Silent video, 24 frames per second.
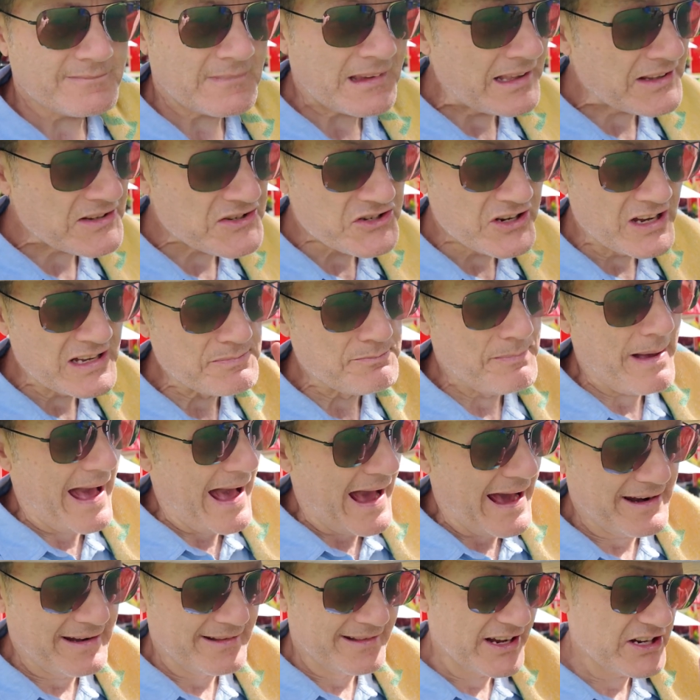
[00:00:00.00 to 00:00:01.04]
it's just
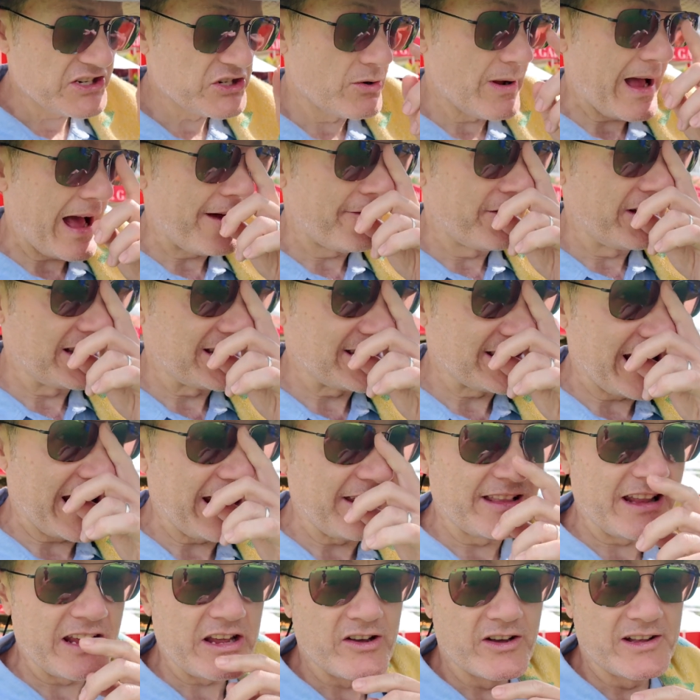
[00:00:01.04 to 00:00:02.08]
bad. Unless you have
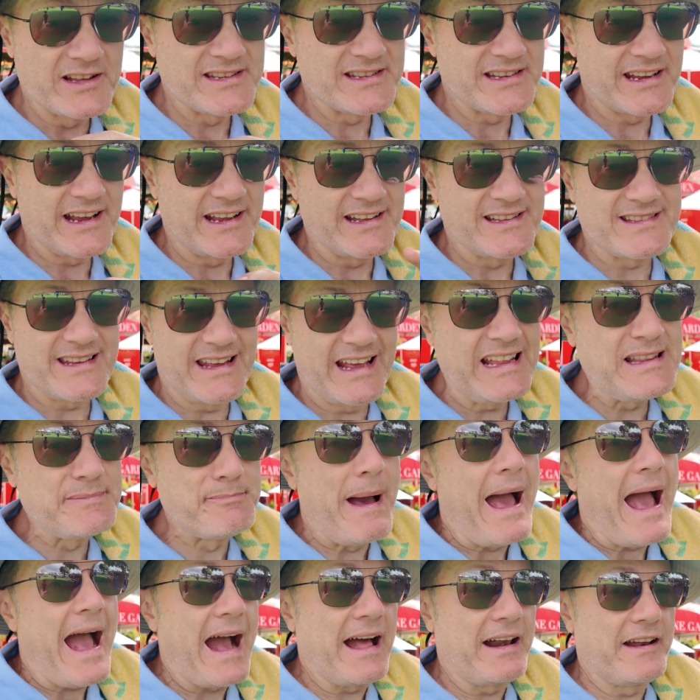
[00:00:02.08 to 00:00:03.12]
insanely good seats, it's
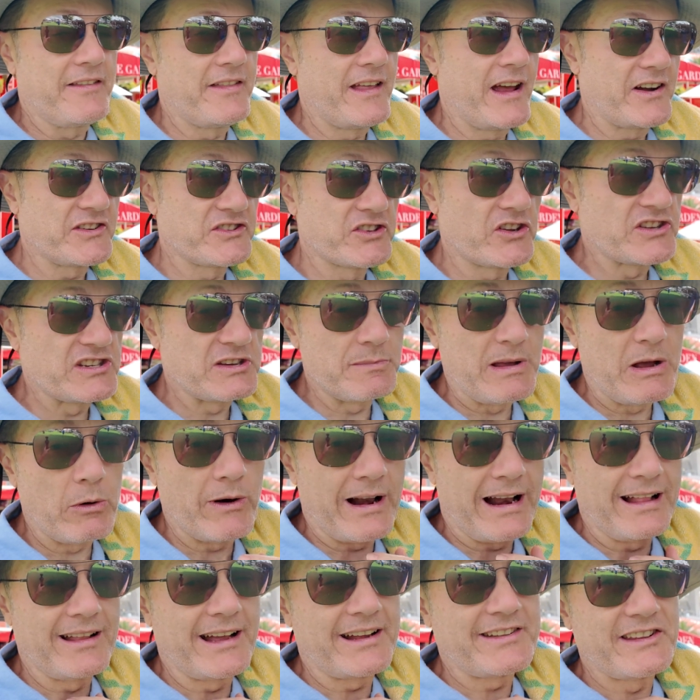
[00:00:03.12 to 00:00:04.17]
bad in there. So to me,
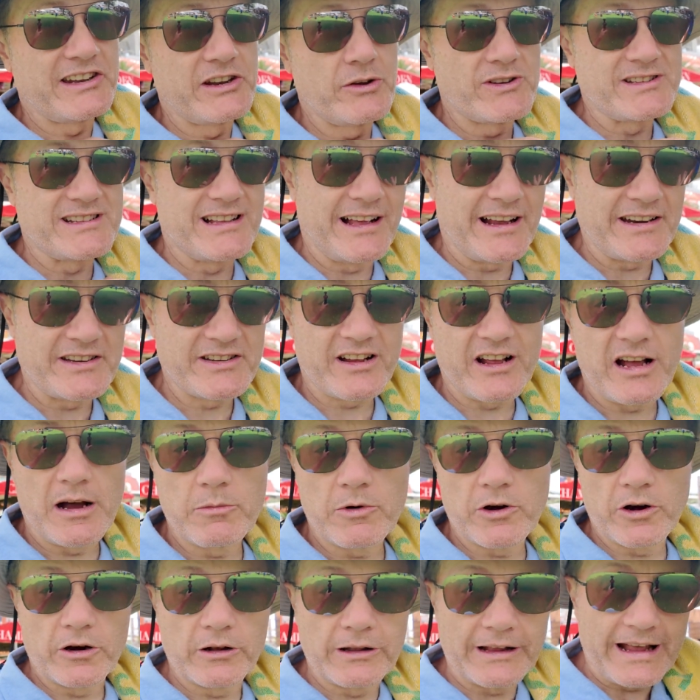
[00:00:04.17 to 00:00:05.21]
what I like to do is I like to
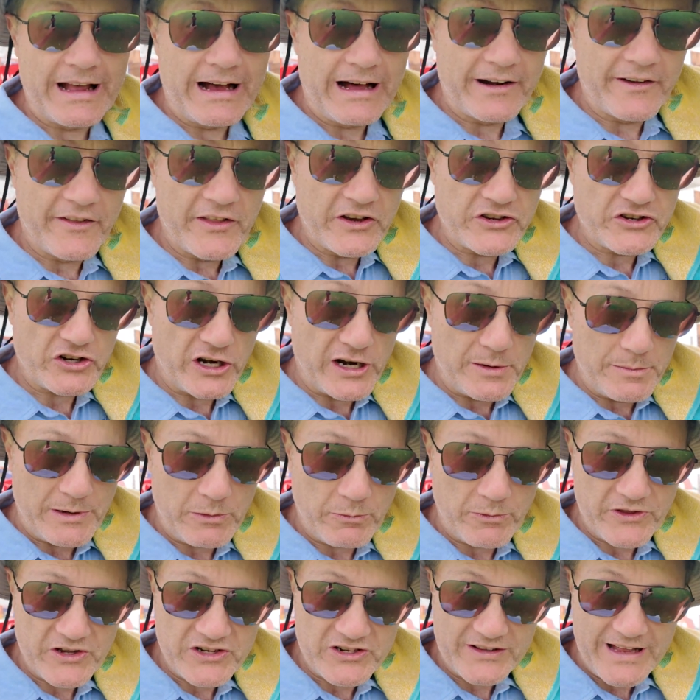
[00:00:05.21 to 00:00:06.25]
come early on in the
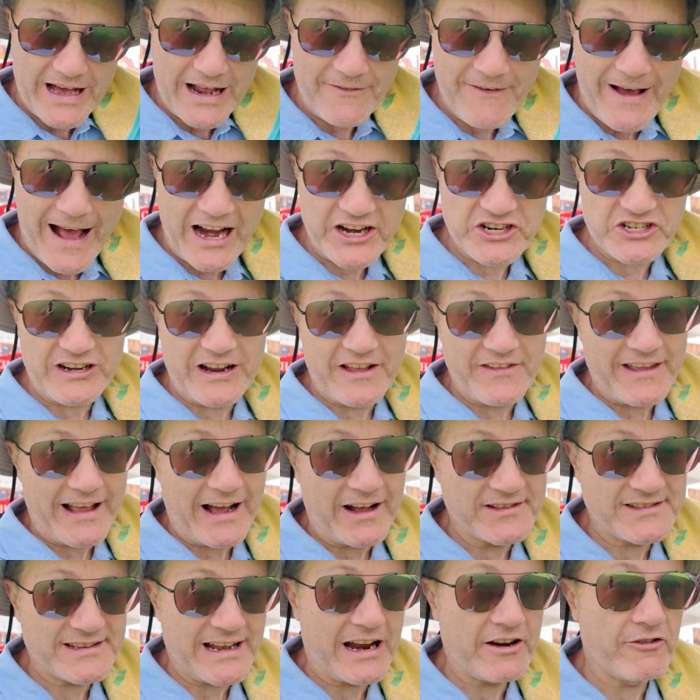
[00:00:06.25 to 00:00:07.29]
tournament when there's a lot of action on the
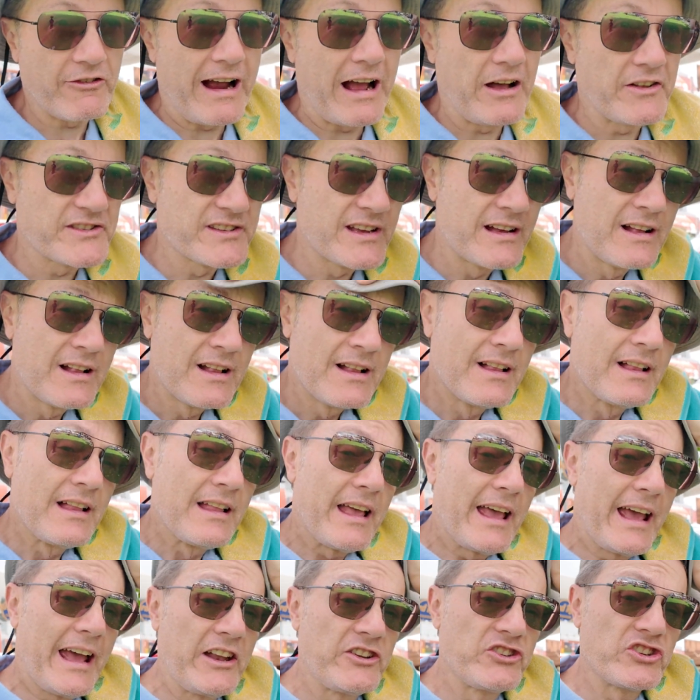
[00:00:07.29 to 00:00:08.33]
outside grounds
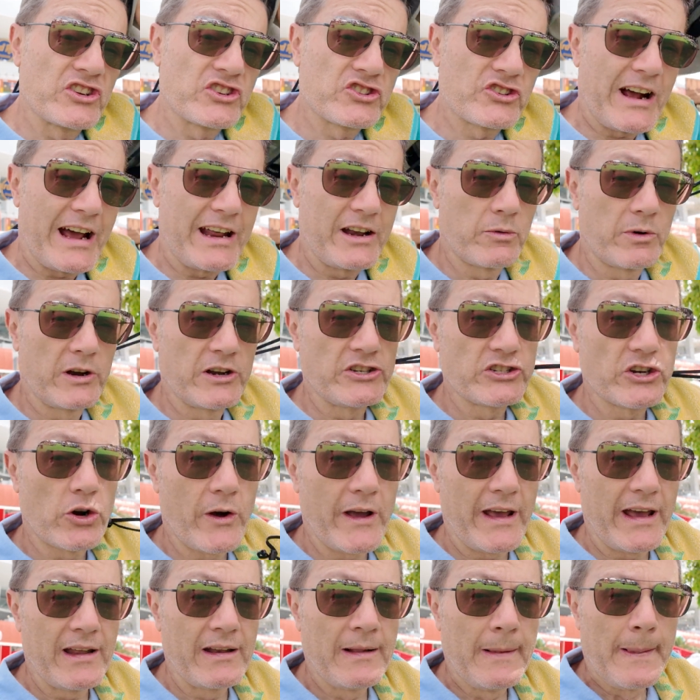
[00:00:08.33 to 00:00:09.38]
and just try to
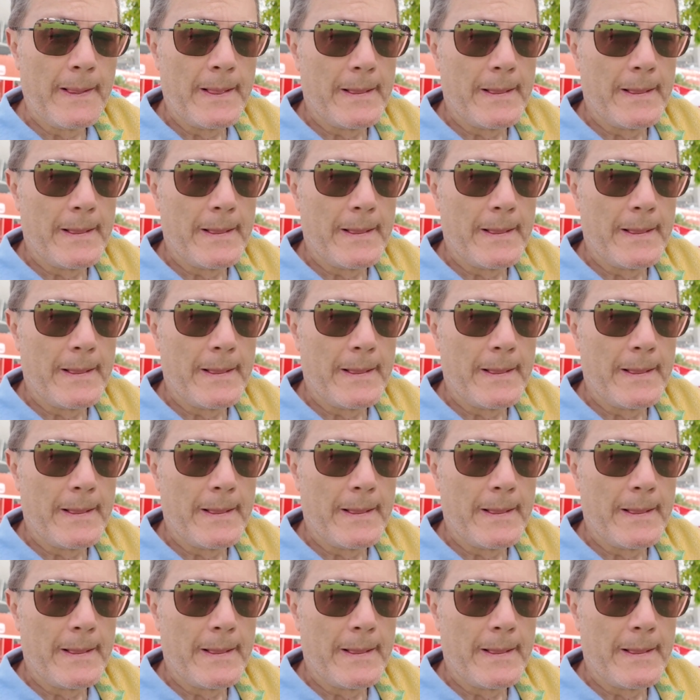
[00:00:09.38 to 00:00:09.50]
enjoy it.